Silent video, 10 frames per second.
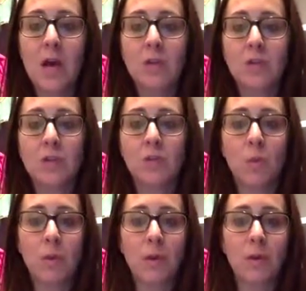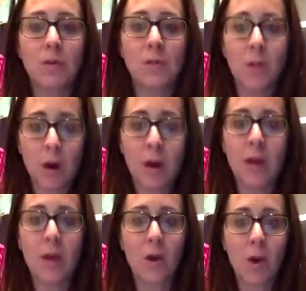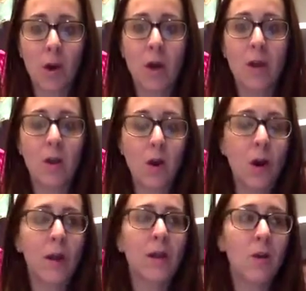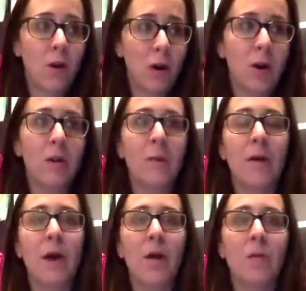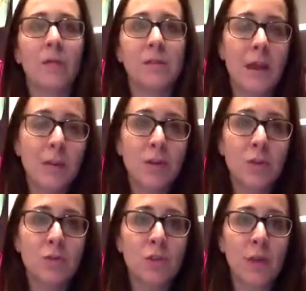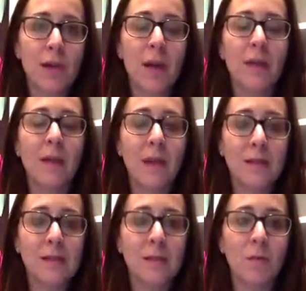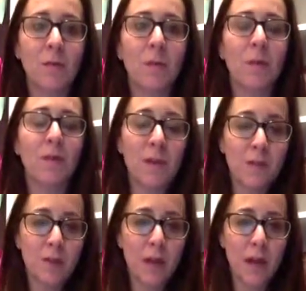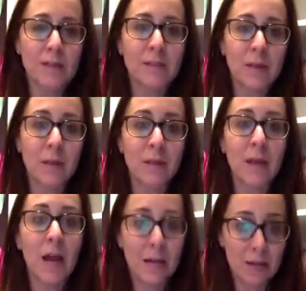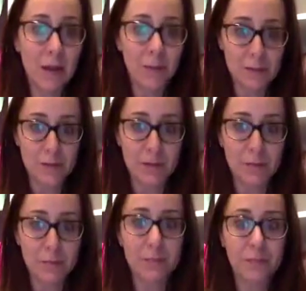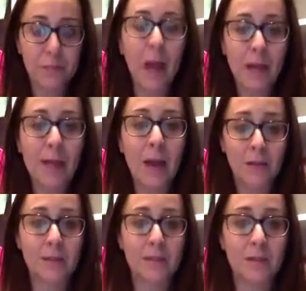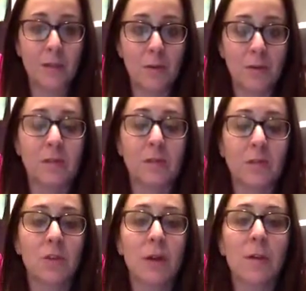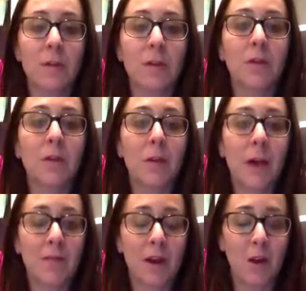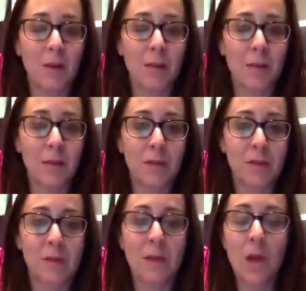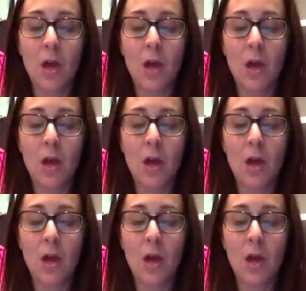So this woman goes on and on and on and on about how the damage I'm doing, and then ends it with one of my favorite lines telling me that I need counseling. I need counseling to deal with this because clearly I'm having a hard time with this.